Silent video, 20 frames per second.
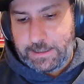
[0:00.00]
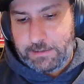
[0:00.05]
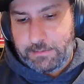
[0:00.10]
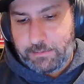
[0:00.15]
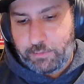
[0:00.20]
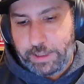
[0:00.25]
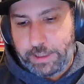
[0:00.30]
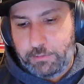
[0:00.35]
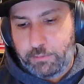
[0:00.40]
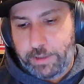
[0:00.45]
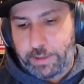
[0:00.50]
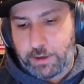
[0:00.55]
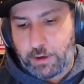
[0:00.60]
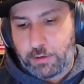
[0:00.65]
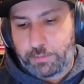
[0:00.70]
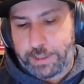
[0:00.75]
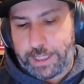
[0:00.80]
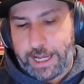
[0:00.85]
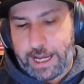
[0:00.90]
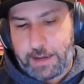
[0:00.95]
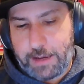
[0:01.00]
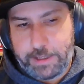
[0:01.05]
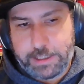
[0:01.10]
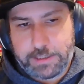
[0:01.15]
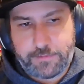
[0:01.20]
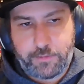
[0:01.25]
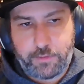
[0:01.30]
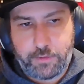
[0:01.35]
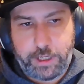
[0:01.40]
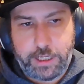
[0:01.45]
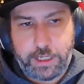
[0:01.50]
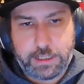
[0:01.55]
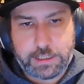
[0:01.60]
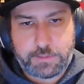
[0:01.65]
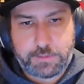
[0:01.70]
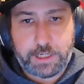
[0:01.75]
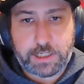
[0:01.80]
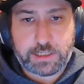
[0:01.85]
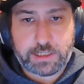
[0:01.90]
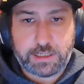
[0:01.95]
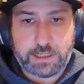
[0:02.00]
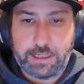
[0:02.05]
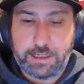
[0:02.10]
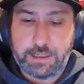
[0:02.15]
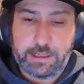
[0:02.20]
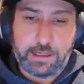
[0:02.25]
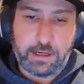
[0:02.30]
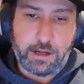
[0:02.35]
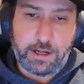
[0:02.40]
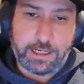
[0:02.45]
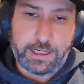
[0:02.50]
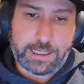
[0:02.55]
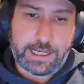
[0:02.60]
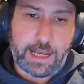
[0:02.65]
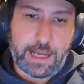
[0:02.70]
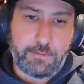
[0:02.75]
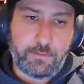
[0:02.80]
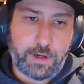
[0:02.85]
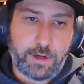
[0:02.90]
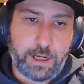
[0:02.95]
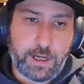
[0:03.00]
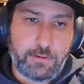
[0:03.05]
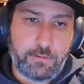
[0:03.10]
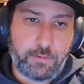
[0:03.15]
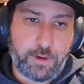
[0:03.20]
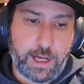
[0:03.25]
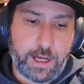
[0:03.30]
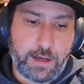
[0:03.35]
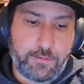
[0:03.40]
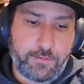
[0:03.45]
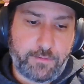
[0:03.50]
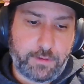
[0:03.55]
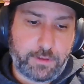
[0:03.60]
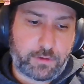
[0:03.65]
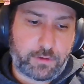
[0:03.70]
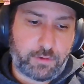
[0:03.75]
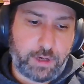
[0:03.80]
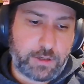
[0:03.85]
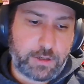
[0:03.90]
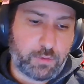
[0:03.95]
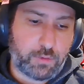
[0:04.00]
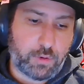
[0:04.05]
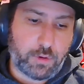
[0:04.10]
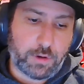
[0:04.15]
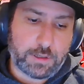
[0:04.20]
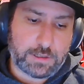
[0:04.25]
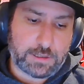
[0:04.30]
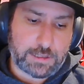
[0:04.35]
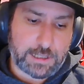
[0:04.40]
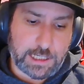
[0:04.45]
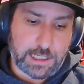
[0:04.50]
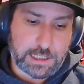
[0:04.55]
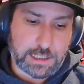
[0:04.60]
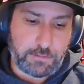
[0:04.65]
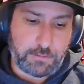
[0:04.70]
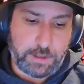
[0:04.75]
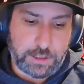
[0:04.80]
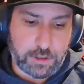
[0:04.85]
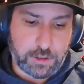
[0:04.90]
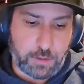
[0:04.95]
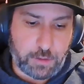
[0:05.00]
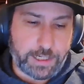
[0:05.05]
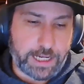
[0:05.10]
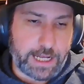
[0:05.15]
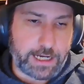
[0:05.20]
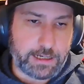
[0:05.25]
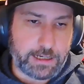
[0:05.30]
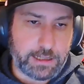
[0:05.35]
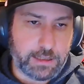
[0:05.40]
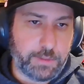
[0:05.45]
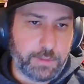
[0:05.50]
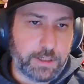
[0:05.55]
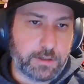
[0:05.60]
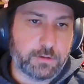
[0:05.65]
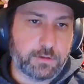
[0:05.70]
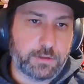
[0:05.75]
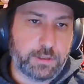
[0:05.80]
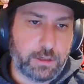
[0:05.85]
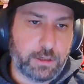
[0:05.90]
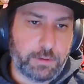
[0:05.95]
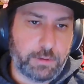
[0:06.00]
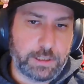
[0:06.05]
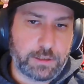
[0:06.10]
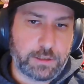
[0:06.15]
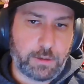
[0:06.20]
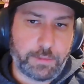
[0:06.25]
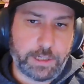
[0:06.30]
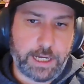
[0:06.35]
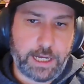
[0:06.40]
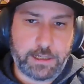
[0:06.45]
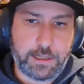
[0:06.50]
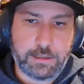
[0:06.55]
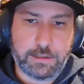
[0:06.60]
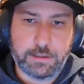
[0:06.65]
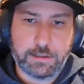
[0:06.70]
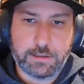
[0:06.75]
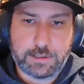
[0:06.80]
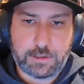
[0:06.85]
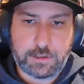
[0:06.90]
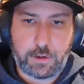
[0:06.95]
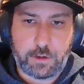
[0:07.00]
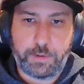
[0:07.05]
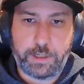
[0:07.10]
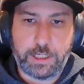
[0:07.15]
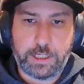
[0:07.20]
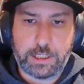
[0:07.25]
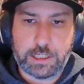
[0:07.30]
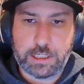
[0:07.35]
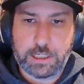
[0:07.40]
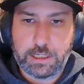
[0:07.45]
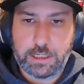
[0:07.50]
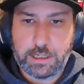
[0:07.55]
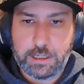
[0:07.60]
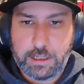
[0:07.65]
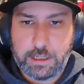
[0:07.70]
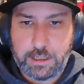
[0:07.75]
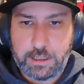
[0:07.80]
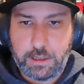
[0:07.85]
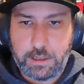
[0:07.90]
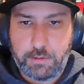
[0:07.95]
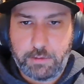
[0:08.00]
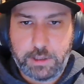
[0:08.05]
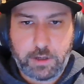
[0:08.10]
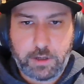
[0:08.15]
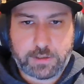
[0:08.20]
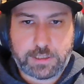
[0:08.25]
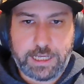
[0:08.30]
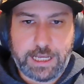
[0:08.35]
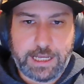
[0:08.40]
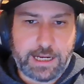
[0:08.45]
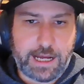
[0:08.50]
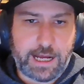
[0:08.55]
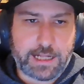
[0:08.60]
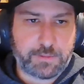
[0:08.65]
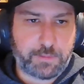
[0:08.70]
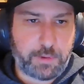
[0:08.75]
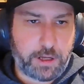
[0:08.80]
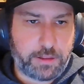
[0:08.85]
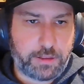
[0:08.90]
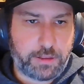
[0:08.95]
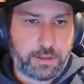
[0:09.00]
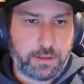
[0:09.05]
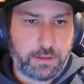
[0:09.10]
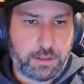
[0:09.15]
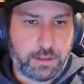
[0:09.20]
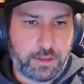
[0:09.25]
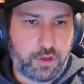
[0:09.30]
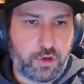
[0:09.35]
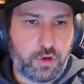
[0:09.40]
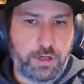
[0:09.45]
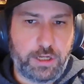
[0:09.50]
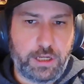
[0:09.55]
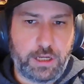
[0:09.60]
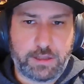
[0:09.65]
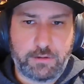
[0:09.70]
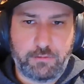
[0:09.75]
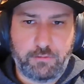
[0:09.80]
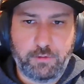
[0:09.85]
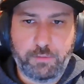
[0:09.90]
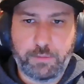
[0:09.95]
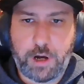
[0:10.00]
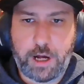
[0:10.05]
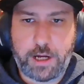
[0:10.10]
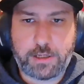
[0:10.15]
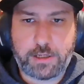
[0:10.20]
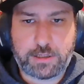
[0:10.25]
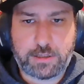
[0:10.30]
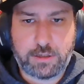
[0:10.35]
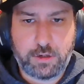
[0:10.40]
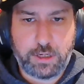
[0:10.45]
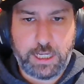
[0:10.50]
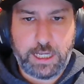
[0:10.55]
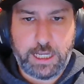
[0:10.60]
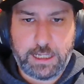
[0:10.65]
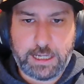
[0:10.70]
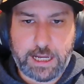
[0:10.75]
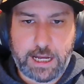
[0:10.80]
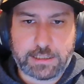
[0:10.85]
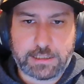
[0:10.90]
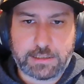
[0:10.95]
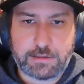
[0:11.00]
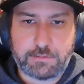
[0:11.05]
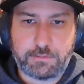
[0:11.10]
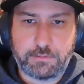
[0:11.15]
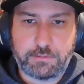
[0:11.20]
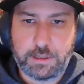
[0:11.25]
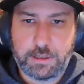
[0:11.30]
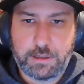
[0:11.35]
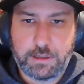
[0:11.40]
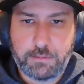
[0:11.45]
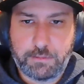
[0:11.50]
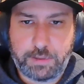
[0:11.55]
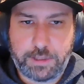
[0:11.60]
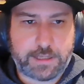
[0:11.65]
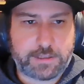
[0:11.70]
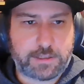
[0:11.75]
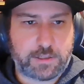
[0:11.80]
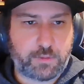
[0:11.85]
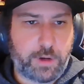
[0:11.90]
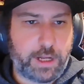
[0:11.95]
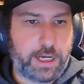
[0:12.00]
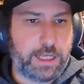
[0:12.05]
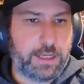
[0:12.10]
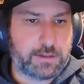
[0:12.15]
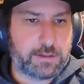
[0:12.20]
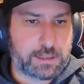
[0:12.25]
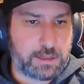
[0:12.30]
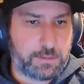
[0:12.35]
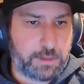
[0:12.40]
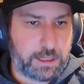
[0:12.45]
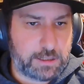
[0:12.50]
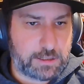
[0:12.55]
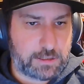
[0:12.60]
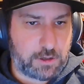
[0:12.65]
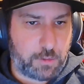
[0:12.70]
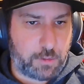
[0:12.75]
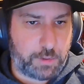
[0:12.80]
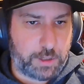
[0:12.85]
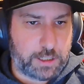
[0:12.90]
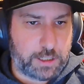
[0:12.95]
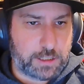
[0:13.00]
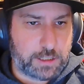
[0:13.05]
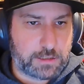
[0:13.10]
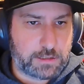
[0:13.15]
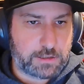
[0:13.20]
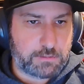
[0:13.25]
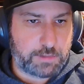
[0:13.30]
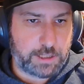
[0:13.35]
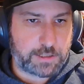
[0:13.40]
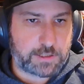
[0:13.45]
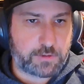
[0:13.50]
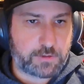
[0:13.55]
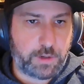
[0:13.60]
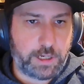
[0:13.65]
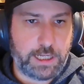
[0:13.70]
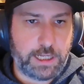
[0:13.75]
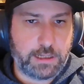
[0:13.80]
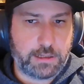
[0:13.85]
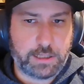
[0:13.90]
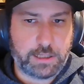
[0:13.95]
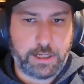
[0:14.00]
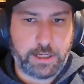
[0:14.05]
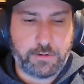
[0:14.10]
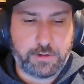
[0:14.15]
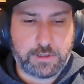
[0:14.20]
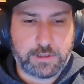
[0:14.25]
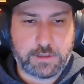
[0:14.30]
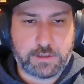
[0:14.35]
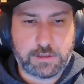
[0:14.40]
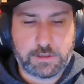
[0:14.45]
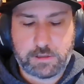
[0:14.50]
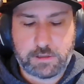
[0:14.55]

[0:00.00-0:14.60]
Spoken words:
We don't play our best footy, especially in a game where for 3 quarters, essentially, we dominated in the middle. We dominated stoppage. We lost the hitouts by 30. I think we were minus 30 hitouts, plus 20 or something at stoppage, plus 20 clearances.